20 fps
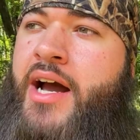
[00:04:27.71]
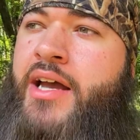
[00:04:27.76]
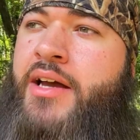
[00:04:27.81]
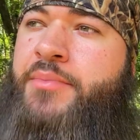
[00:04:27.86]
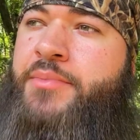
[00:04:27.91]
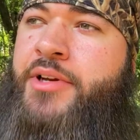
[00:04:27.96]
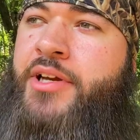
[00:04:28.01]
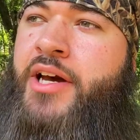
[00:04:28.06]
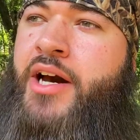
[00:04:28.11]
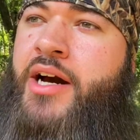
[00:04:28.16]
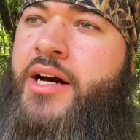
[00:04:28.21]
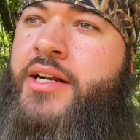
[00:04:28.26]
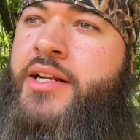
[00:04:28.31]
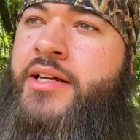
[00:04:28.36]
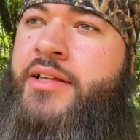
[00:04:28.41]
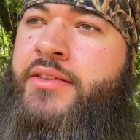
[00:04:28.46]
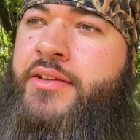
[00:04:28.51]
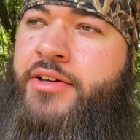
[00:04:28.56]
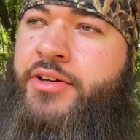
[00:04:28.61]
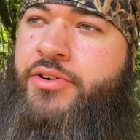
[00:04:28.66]
am
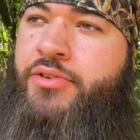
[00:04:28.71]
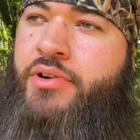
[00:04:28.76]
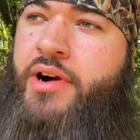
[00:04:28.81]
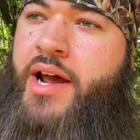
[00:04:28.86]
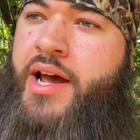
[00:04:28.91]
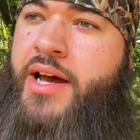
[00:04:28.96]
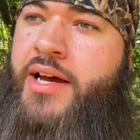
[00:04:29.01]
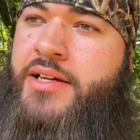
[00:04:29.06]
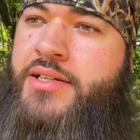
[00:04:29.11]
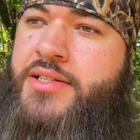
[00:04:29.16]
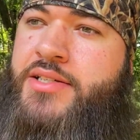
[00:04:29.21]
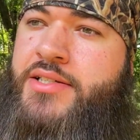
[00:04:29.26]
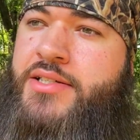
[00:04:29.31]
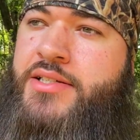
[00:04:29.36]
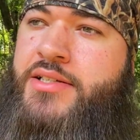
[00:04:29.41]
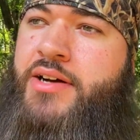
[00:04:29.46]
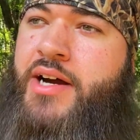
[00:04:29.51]
cutting the grass,